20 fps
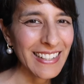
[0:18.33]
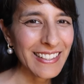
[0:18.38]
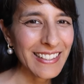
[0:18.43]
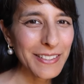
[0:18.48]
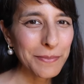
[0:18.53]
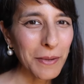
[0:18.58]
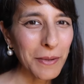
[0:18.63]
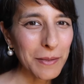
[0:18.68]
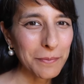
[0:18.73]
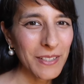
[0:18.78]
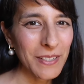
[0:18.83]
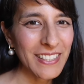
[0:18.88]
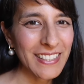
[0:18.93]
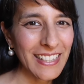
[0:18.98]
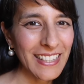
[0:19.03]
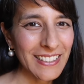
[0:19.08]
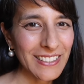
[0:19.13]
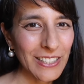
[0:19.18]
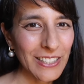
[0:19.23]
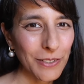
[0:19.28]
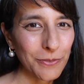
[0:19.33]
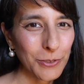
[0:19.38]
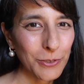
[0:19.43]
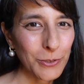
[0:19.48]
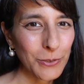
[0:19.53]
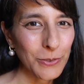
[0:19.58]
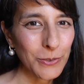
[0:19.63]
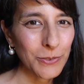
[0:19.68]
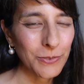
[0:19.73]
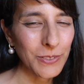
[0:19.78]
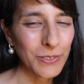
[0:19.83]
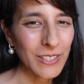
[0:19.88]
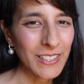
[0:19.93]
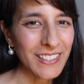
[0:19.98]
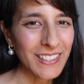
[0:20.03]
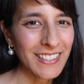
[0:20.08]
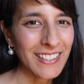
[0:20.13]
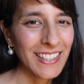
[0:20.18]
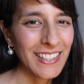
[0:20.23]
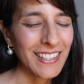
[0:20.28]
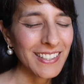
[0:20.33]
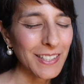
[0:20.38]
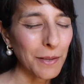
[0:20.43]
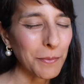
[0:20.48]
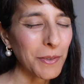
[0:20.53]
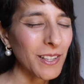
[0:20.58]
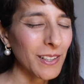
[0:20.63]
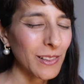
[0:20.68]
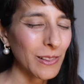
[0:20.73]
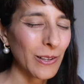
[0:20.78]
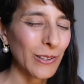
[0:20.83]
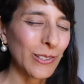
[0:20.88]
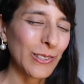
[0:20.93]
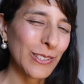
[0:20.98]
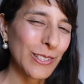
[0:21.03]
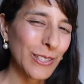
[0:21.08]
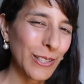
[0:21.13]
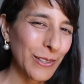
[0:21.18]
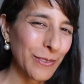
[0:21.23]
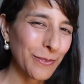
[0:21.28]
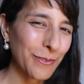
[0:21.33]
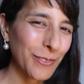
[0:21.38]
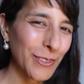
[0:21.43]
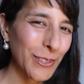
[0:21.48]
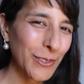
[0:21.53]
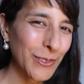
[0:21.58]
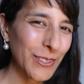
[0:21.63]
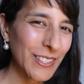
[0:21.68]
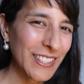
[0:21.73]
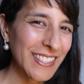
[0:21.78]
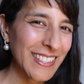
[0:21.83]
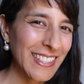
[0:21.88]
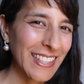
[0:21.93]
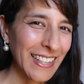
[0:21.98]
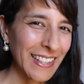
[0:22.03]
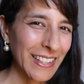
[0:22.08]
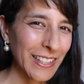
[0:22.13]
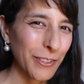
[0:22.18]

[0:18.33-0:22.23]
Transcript: This might be deja vu for some of the long-term viewers.